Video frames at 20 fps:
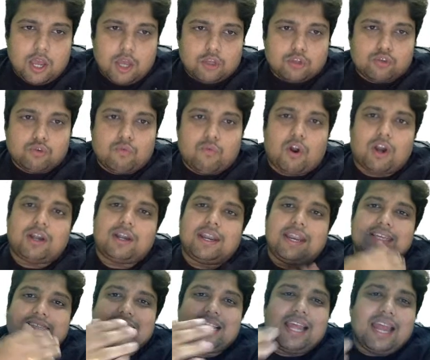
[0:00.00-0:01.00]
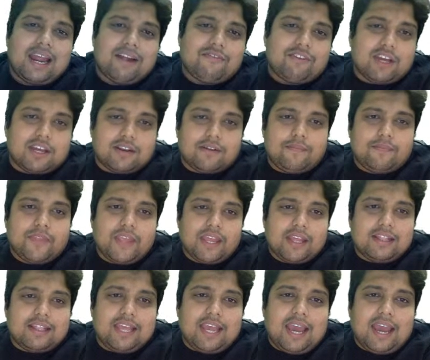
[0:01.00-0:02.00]
So what Nestle have done,
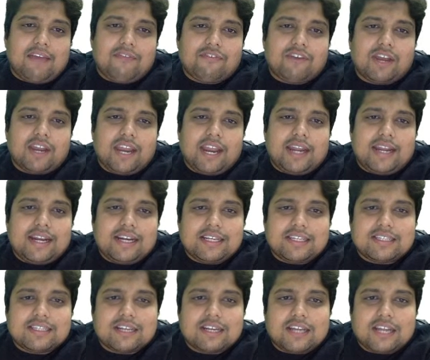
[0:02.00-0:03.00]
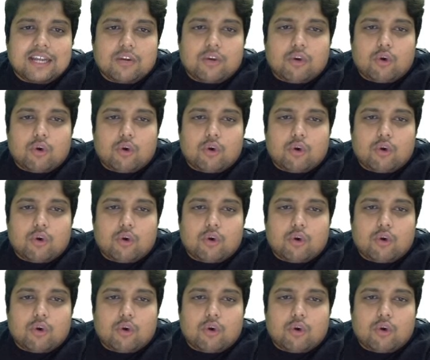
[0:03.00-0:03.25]
they have created certain